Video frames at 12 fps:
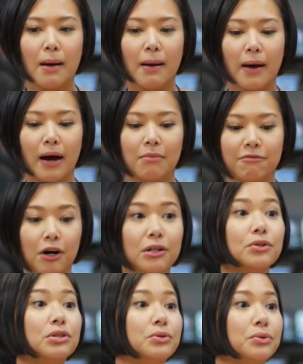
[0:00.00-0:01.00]
um, follow
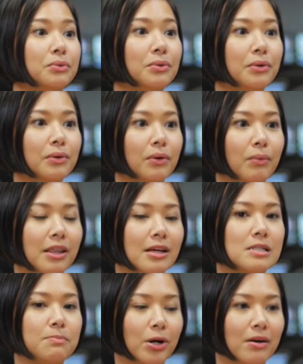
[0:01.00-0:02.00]
through with his
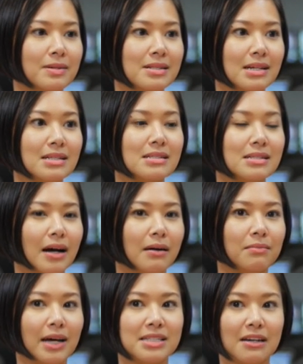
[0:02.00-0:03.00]
promises, um,
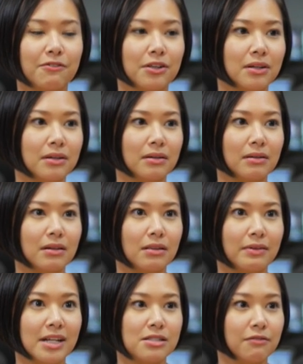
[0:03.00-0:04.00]
except for the
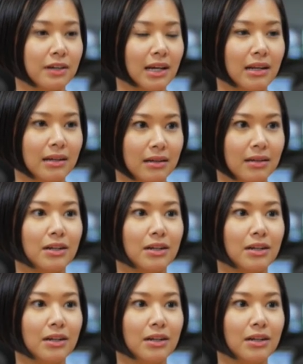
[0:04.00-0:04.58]
threats of killing yeah.